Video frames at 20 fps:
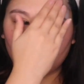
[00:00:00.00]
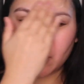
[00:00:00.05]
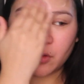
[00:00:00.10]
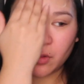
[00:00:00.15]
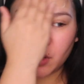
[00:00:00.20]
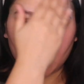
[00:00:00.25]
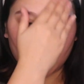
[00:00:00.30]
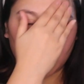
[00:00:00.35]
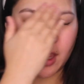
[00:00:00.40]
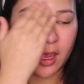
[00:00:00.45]

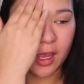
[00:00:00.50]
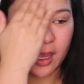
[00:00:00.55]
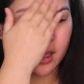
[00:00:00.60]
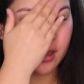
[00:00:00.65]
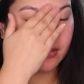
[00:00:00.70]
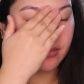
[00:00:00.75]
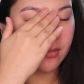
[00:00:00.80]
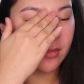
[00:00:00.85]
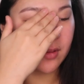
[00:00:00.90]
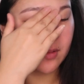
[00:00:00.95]

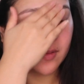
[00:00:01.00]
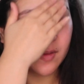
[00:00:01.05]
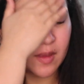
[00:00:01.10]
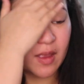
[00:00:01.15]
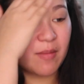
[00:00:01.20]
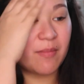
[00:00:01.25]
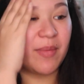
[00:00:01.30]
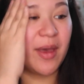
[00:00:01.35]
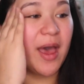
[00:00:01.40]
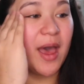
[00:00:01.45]
Okay, that's
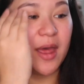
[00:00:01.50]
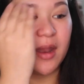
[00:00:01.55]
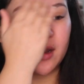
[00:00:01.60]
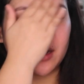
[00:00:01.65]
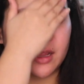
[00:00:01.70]
not bad.